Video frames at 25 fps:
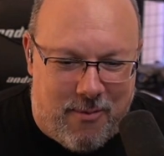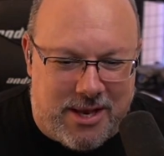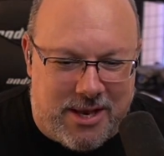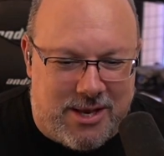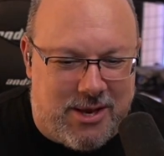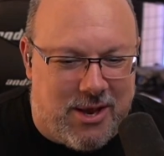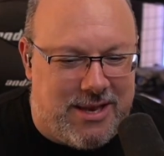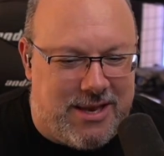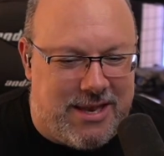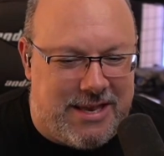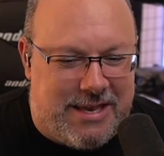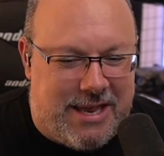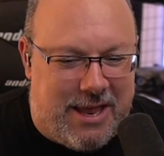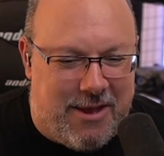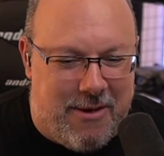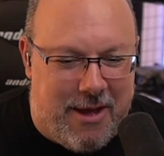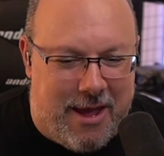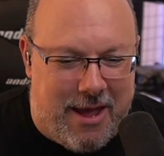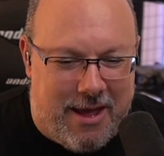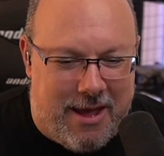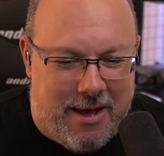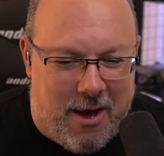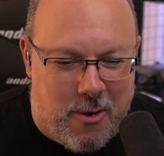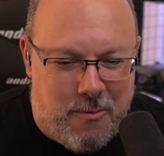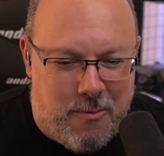It's good to see you
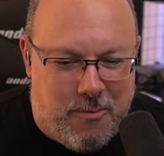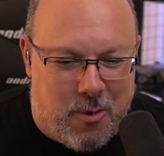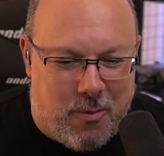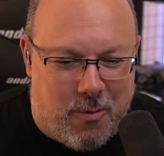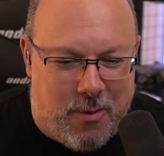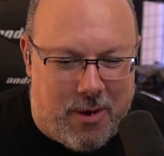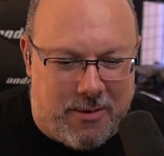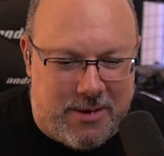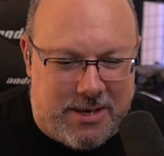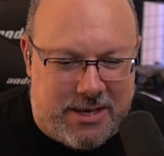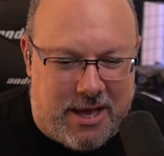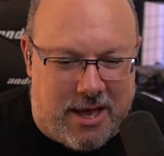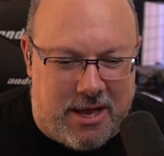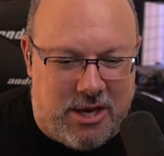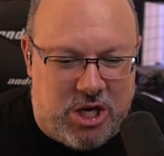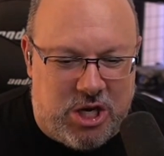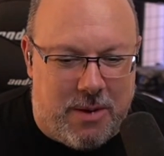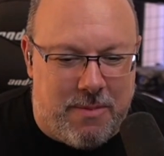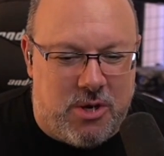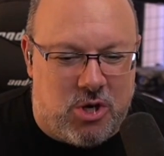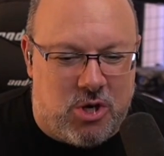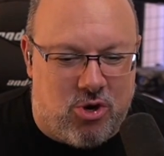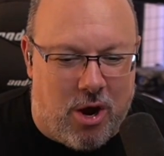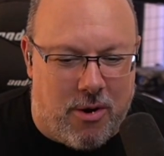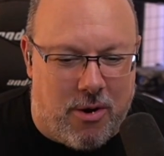here. I hope you're well, sir.
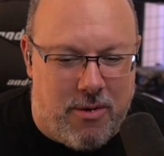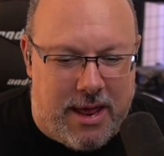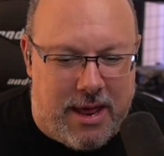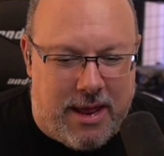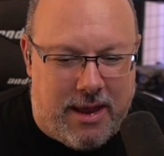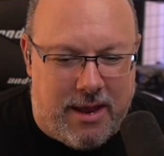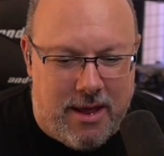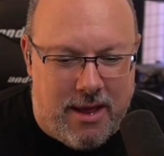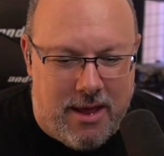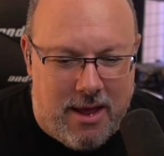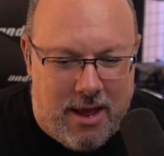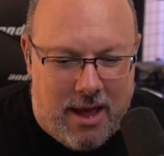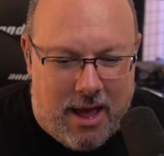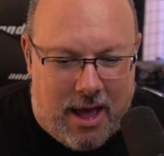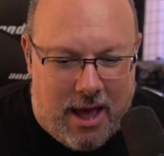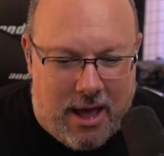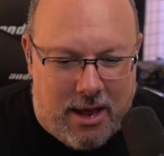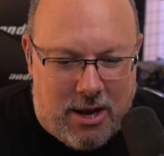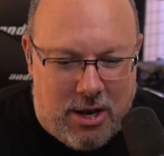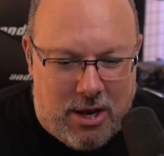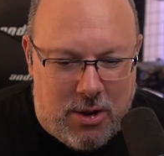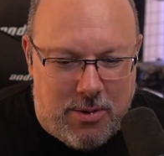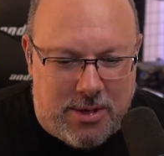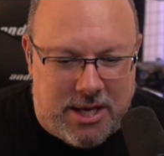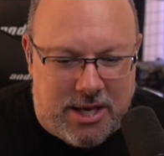Jim's Droning,
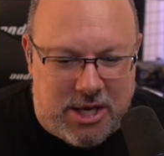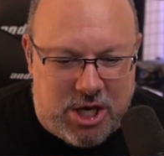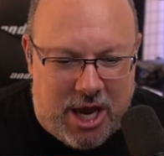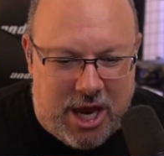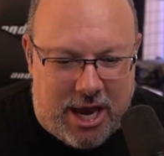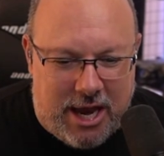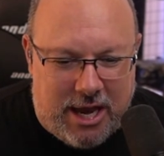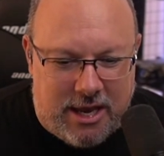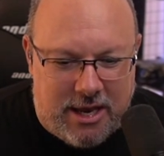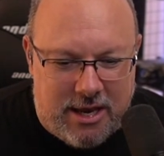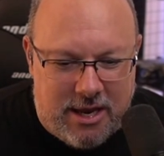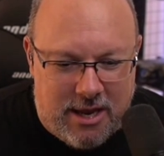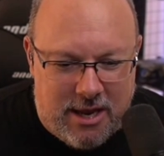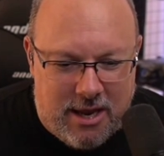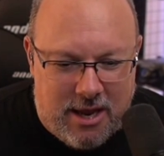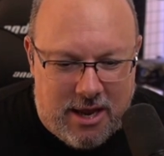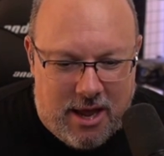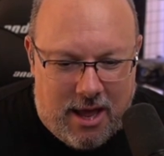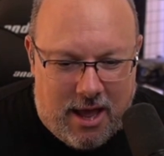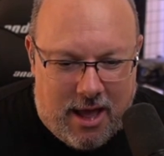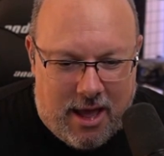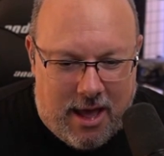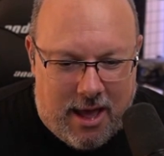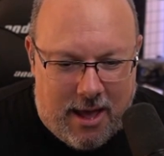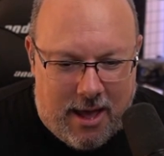Loser Gene,
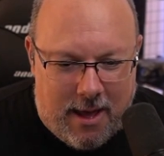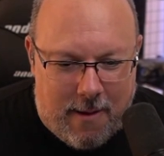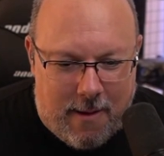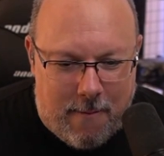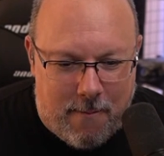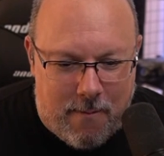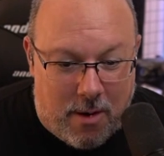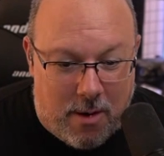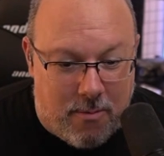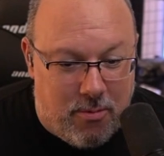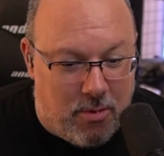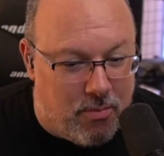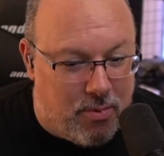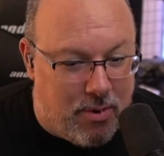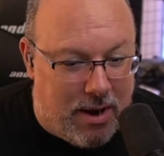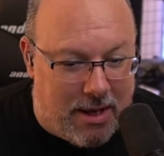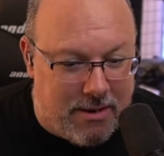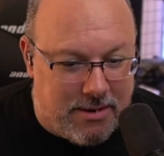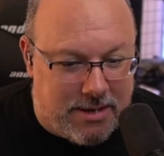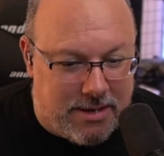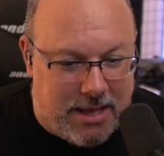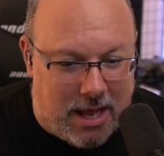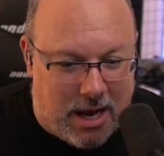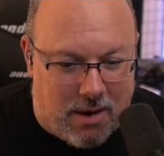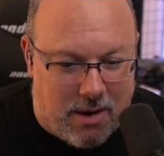I hope I'm
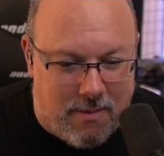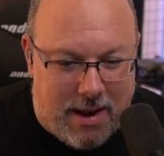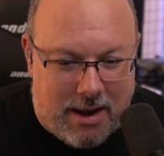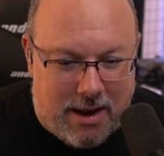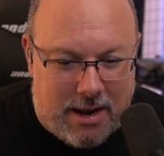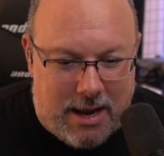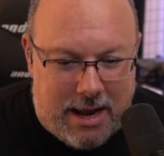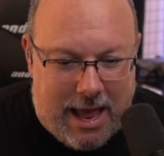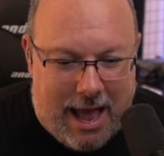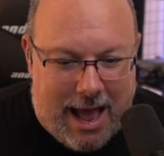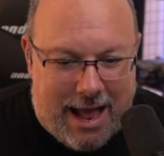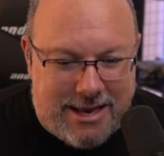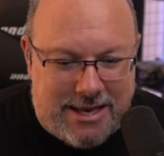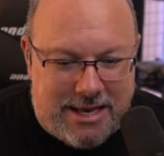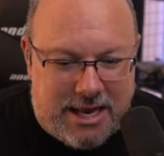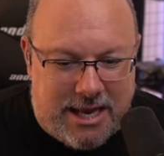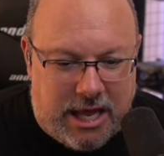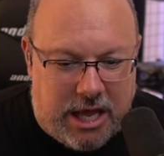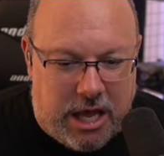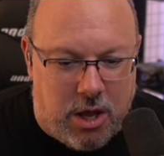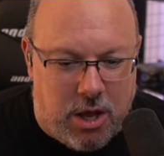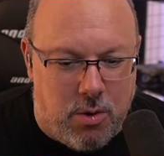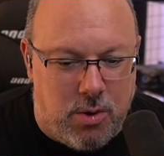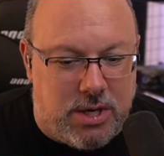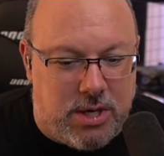pronouncing that correctly. Anthony
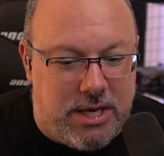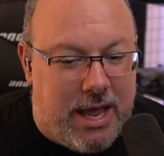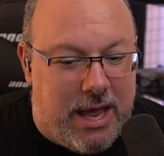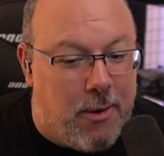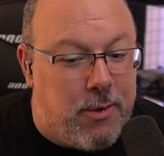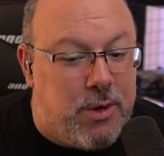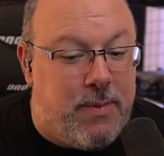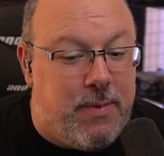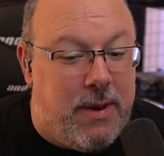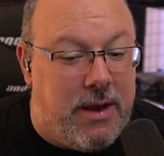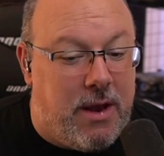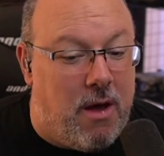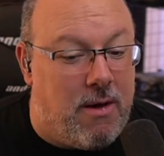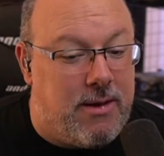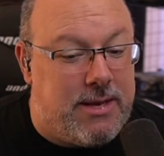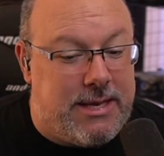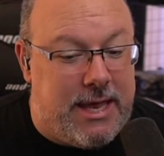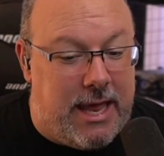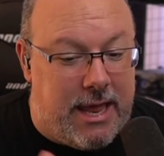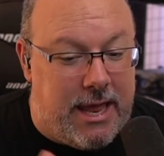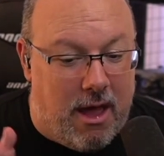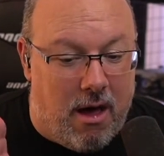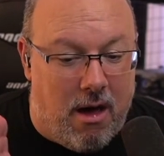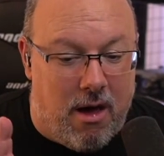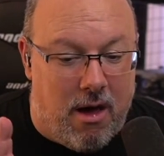Hughes, Tailspin
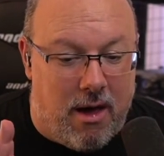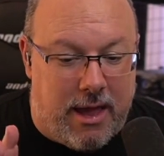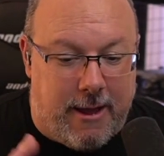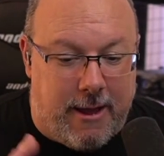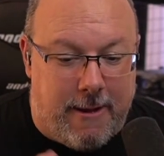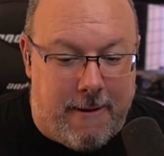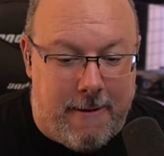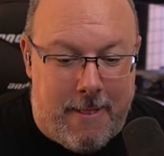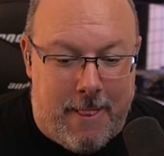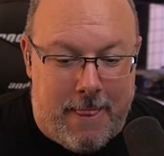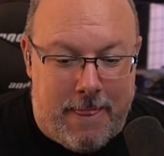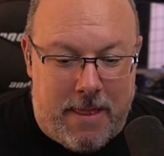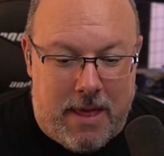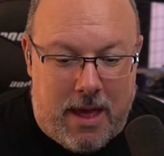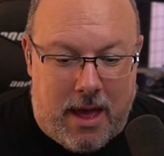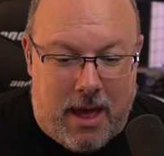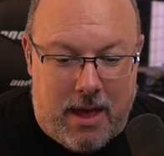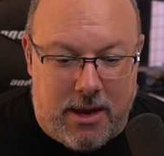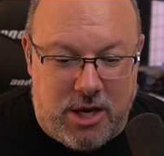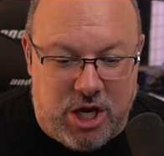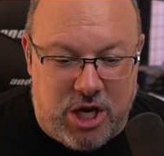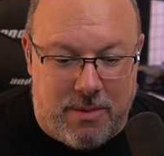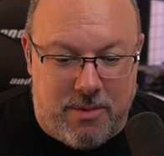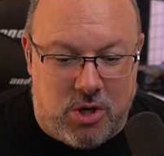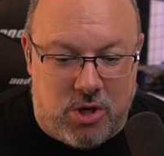RC, hi.
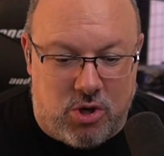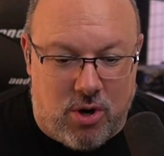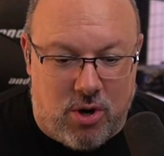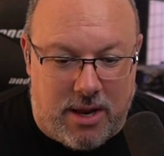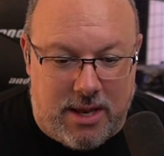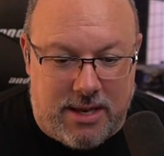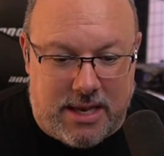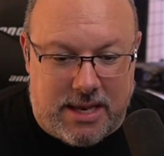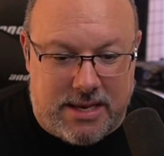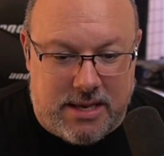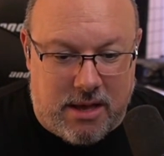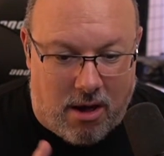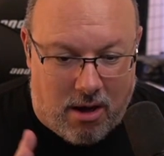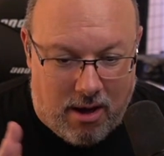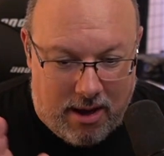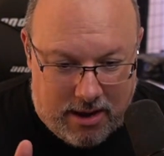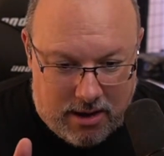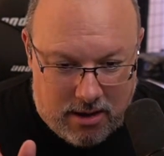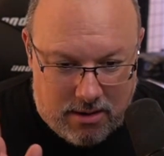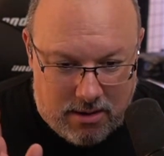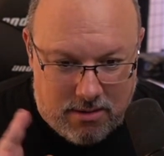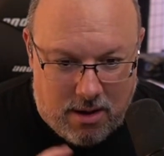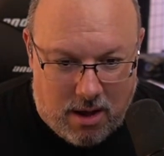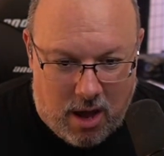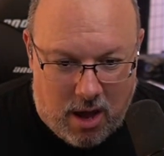Jim Stroney says hi
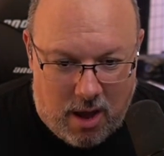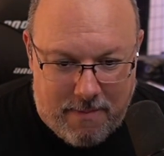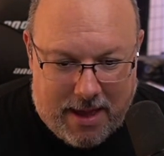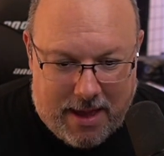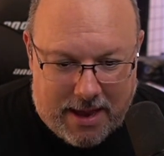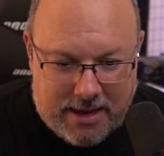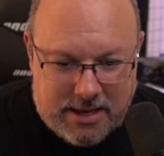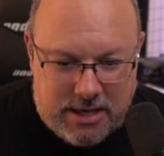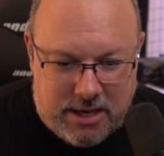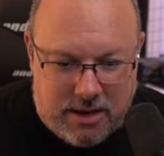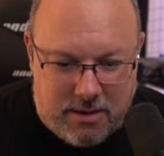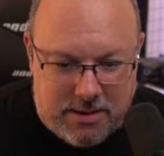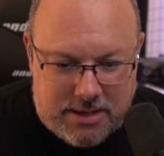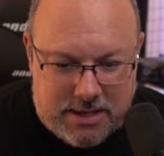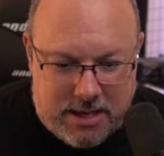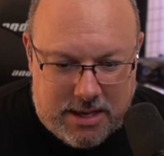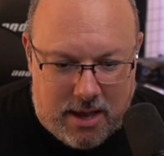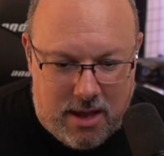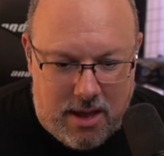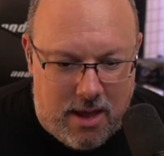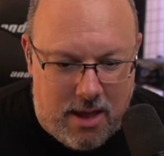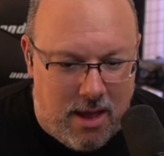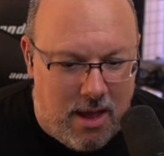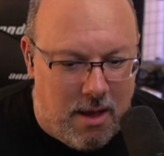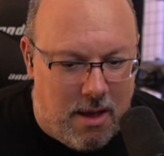and hi back to you,
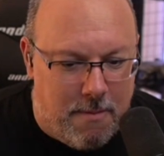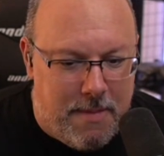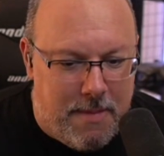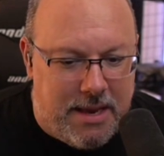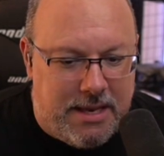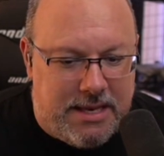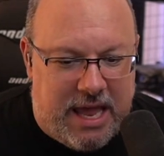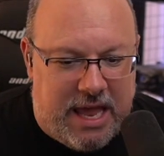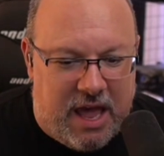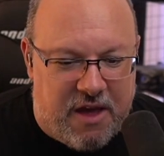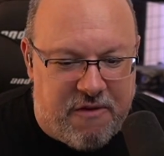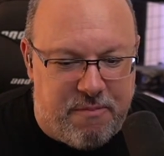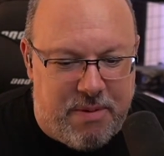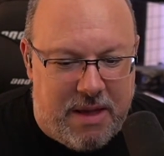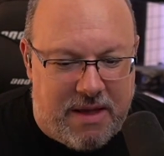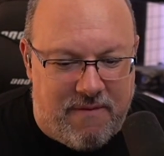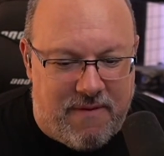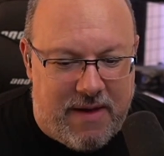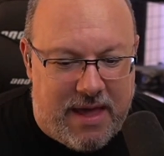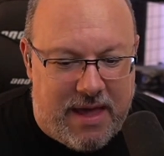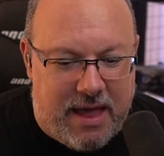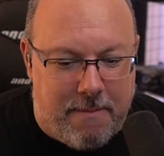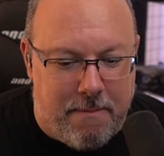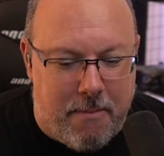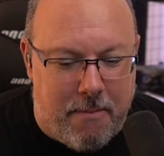sir. Minty
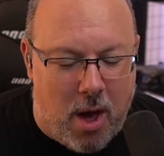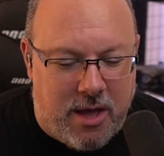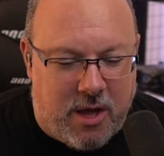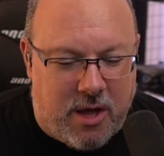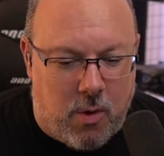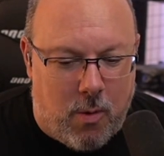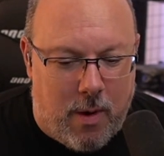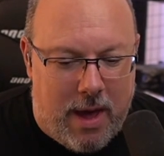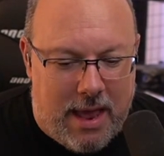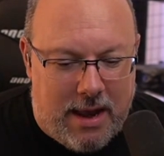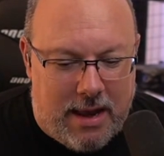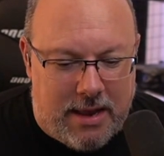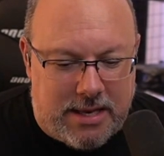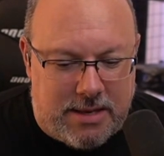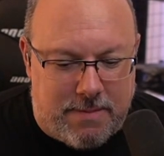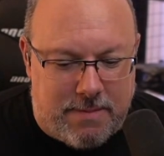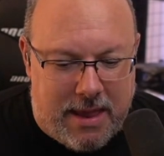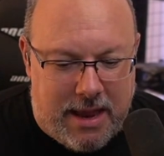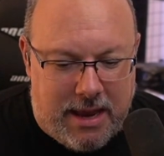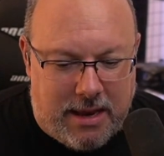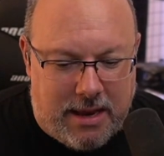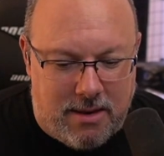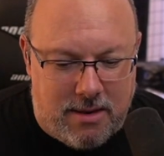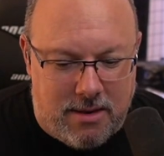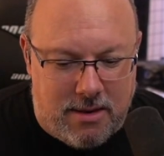FPV, Michael Airless
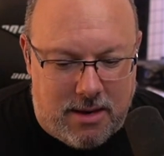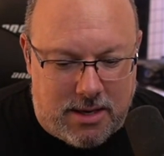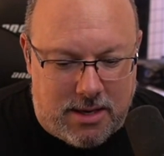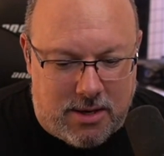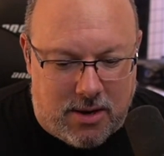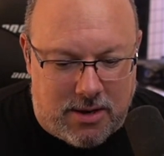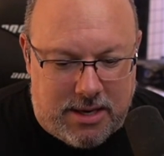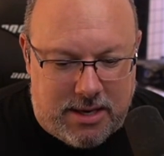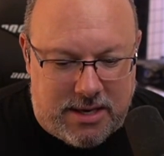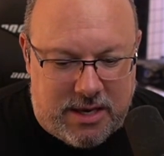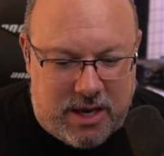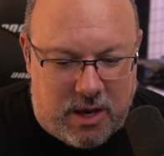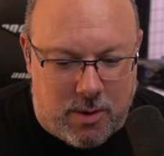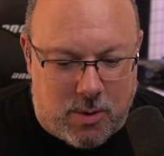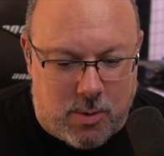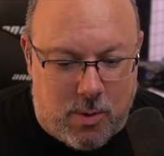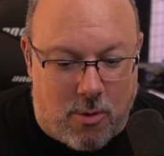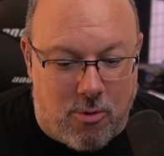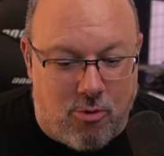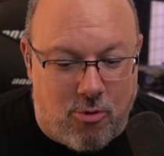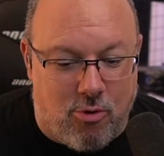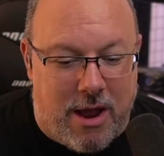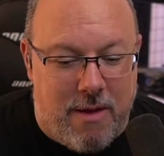Mean, it's good to see you as well.